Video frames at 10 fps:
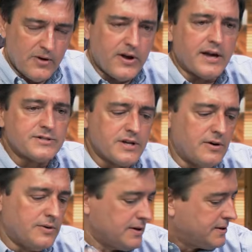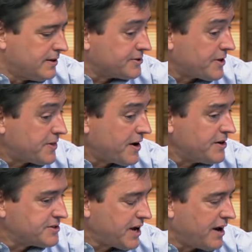Okay, so there's a
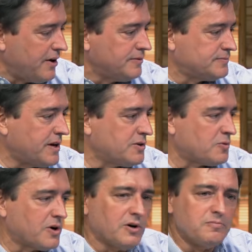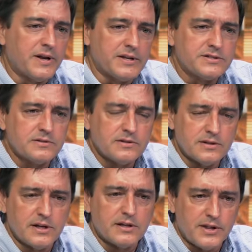third scale in the world, but it's,
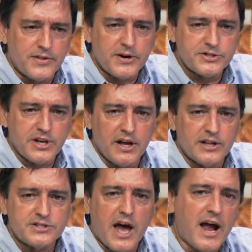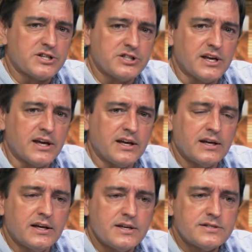the, the third scale is actually
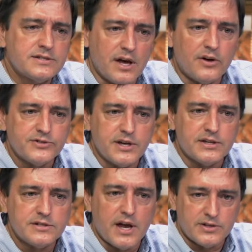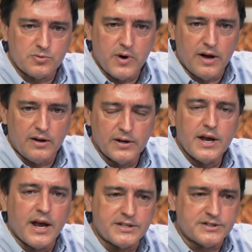Celsius as well.
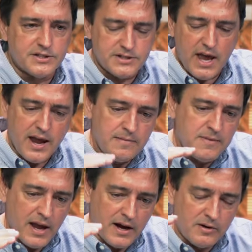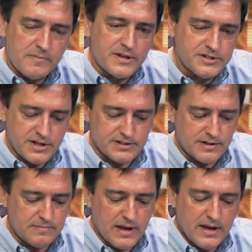It's the same increment
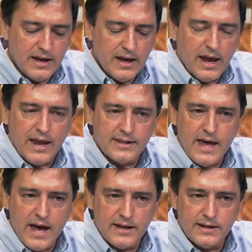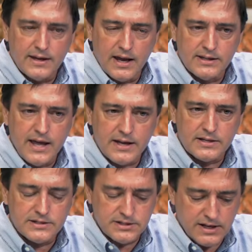system. And that, and
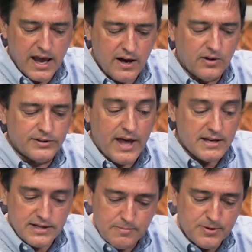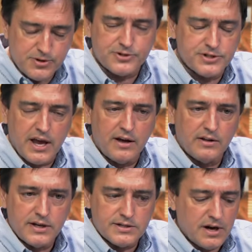that scale, that temperature
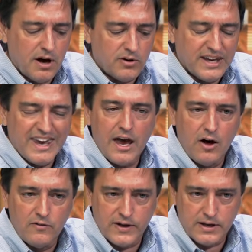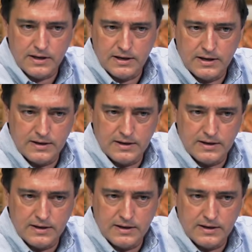scale, is called Kelvin.